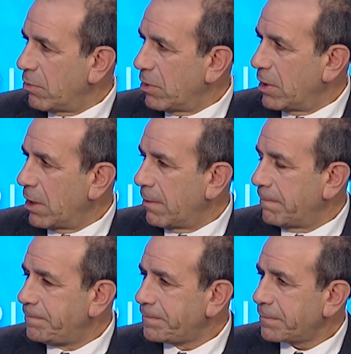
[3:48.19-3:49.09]

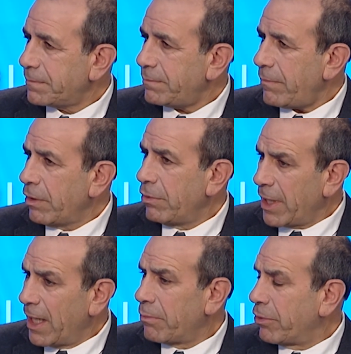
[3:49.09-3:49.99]
could
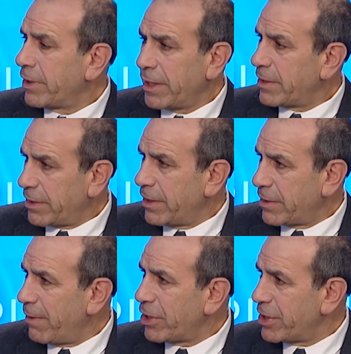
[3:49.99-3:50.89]
help with as
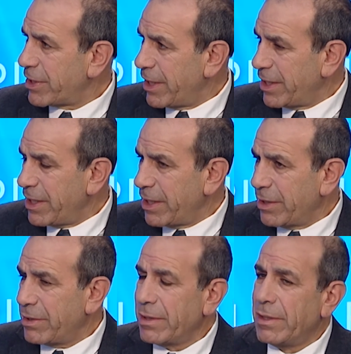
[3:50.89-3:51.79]
much as they
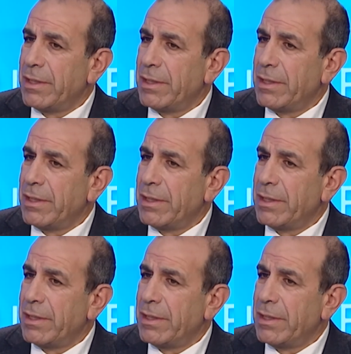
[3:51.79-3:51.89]
did